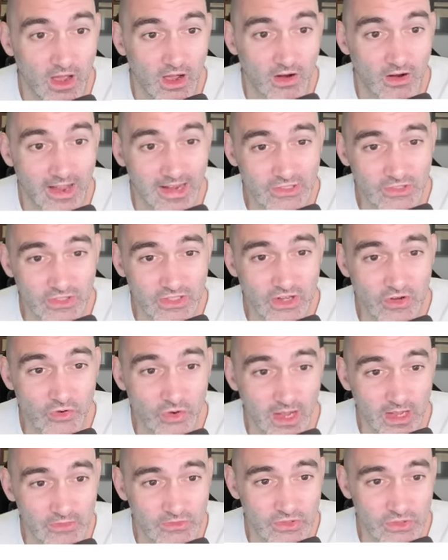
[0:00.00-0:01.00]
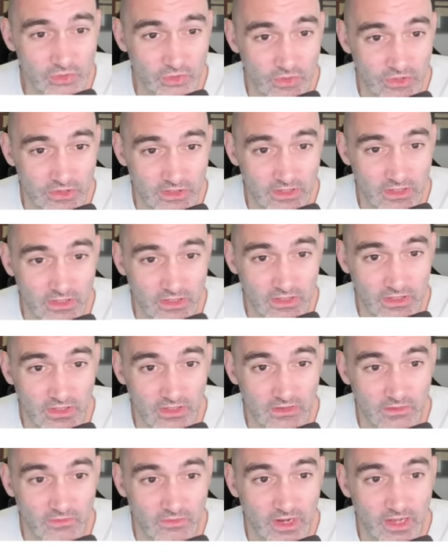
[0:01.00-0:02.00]
are actually crowdsourced,
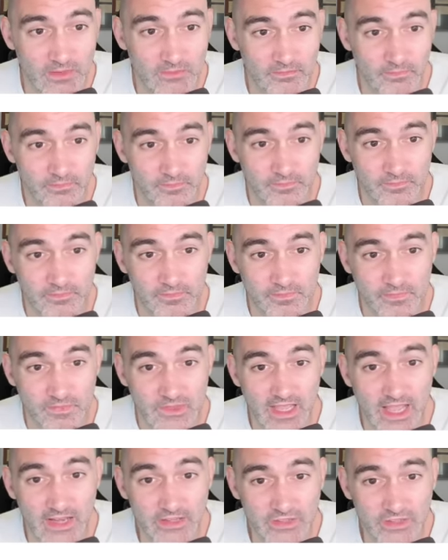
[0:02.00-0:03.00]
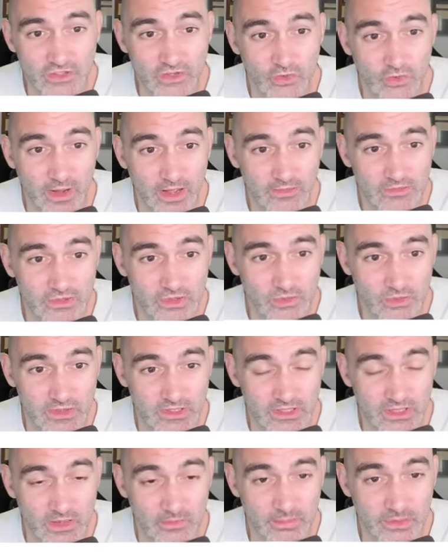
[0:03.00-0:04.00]
right? They actually
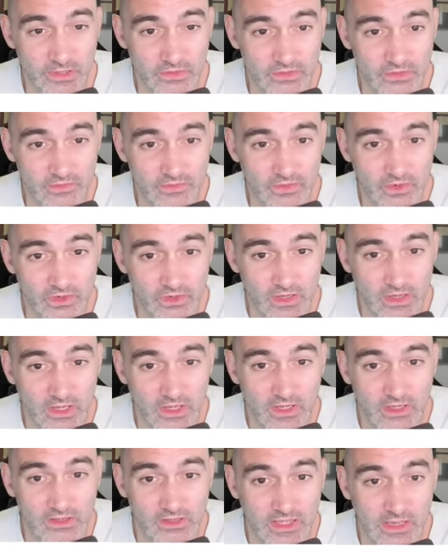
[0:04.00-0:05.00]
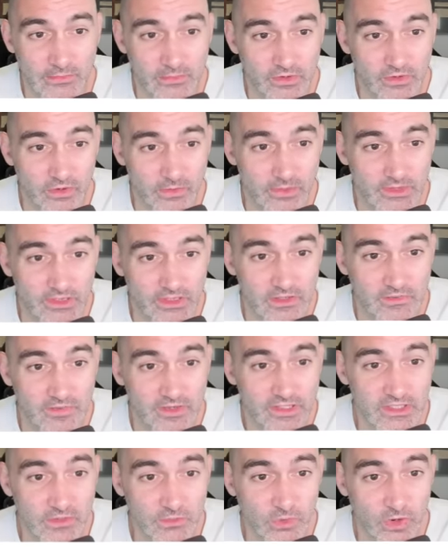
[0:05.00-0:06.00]
crowdsourced appeals for labor and equipment. The Da
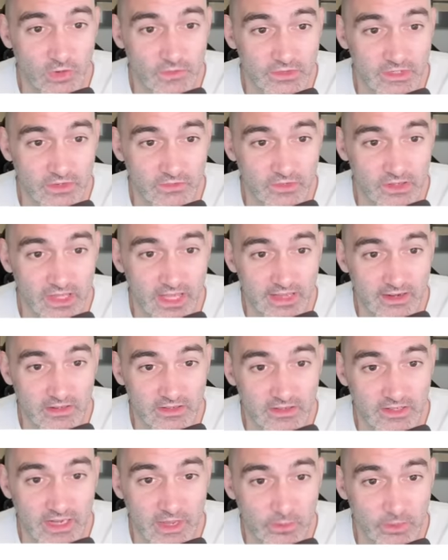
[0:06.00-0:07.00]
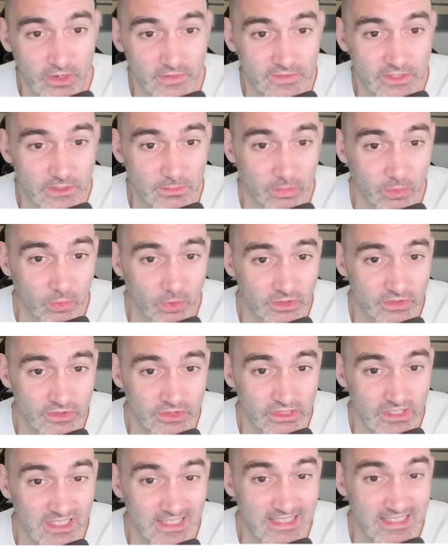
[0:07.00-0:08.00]
Vinci Wolves relied on a network of supporters
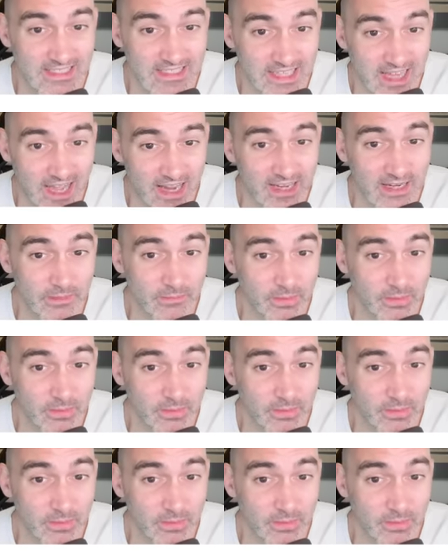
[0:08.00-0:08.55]
to design and